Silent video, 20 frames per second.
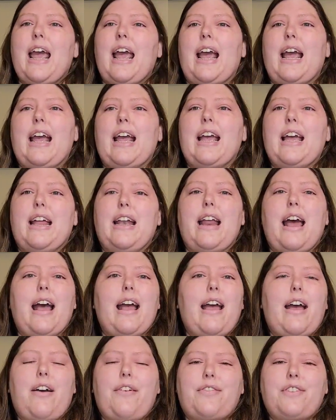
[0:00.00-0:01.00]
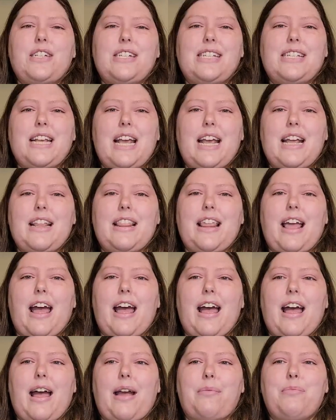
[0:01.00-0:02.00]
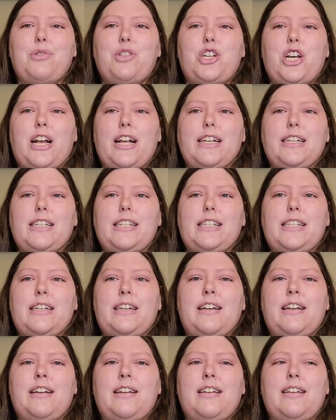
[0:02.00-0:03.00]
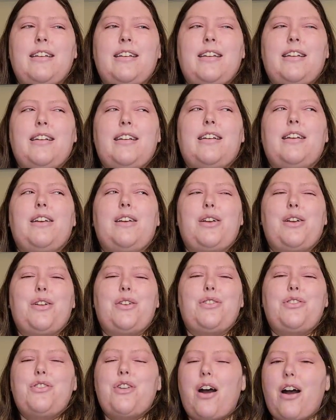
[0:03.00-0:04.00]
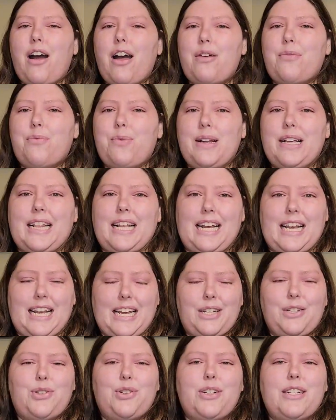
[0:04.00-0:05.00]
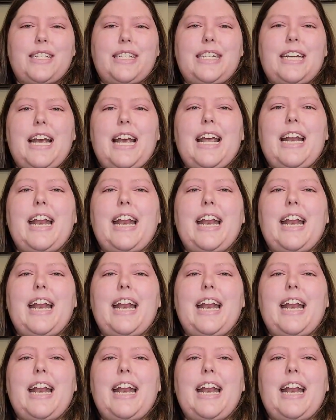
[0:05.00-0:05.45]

And I have to say that I'm just not really interested.